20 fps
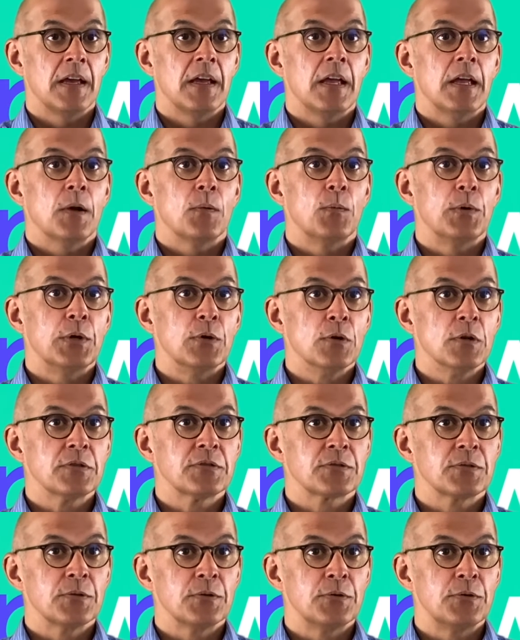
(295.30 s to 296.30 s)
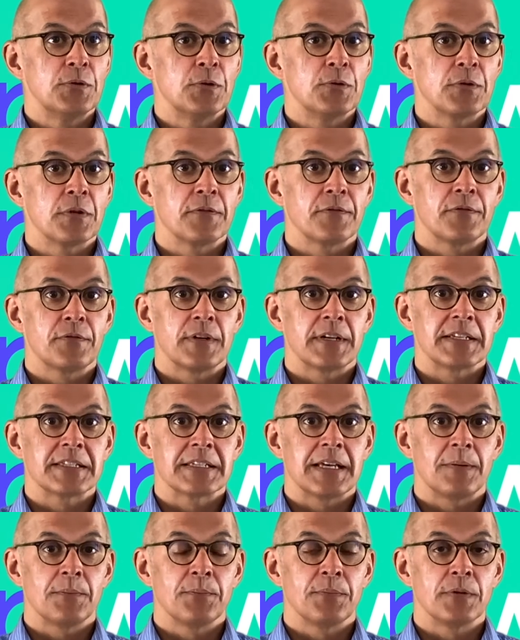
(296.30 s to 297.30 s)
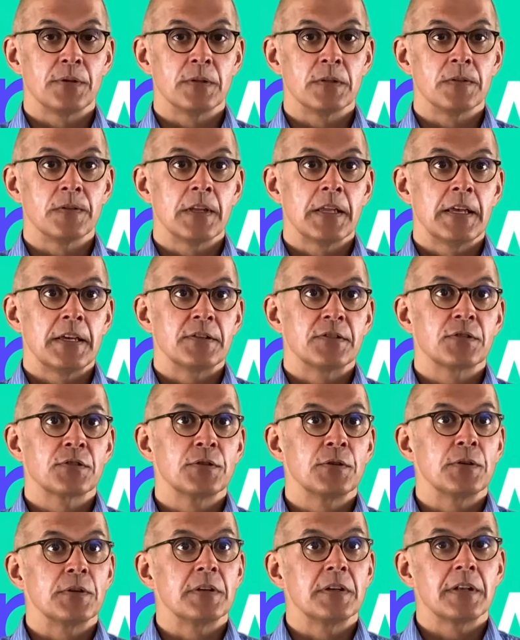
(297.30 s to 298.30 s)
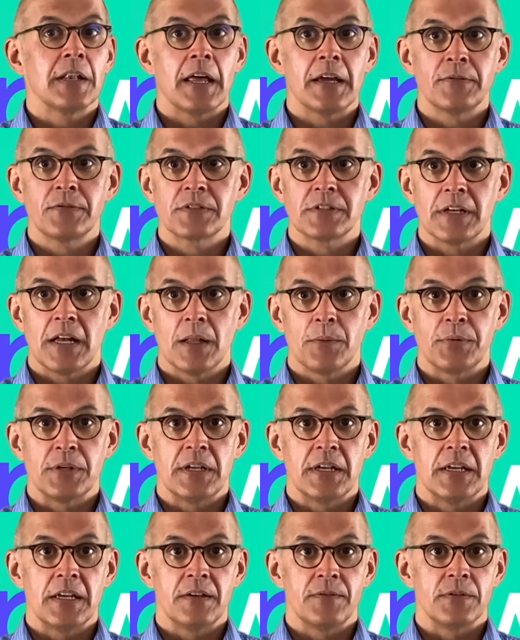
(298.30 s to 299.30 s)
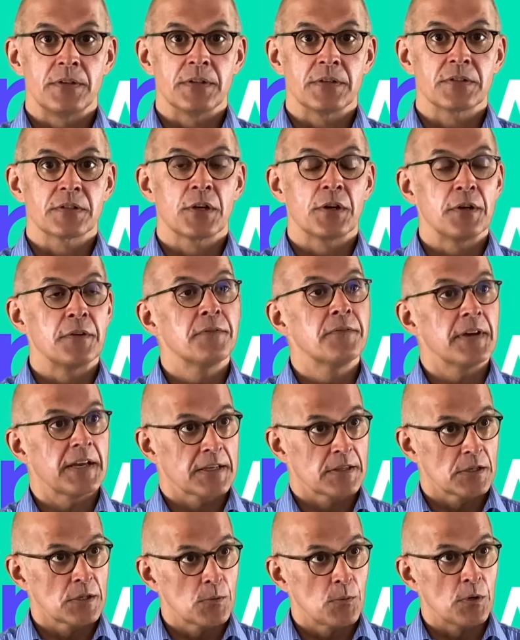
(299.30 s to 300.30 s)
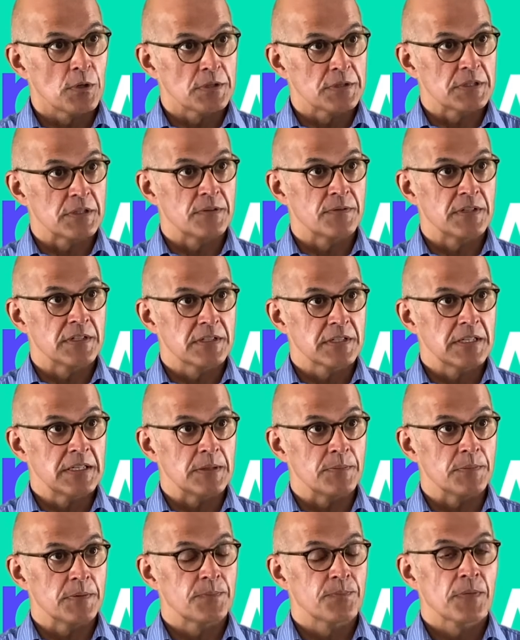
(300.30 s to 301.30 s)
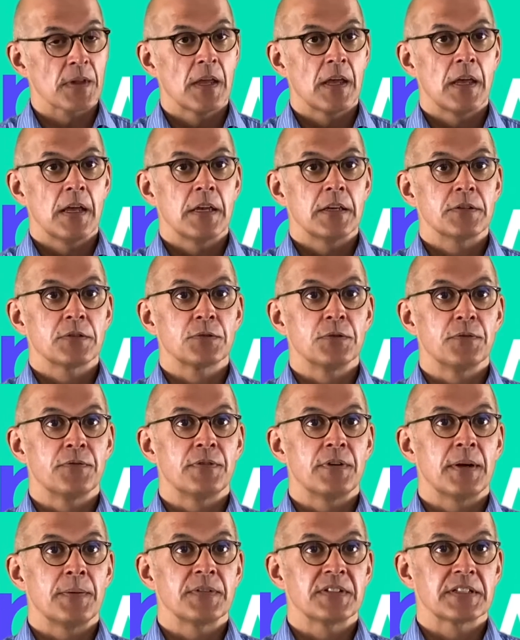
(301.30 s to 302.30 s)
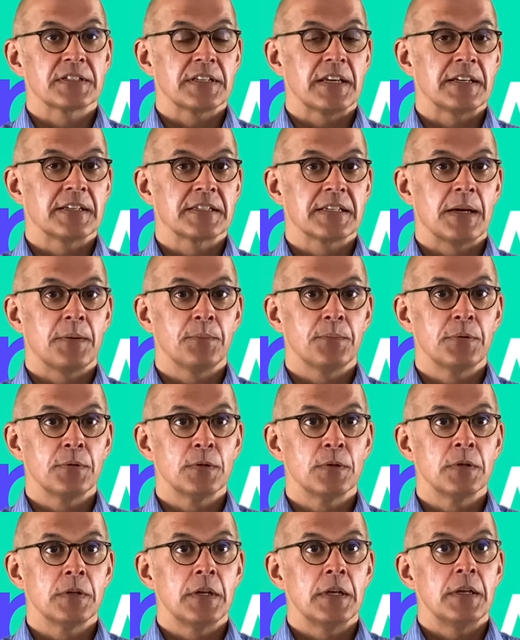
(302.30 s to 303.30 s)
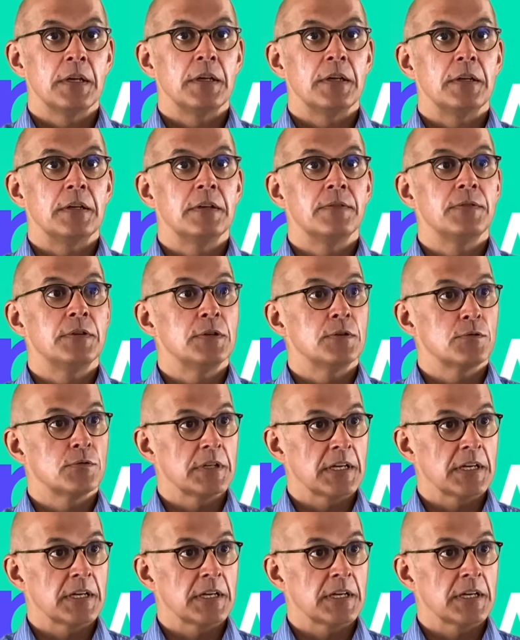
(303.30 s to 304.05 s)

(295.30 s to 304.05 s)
We also know that, for example, certain lifestyle behaviours can affect the quality of your sleep. So for example, if you drink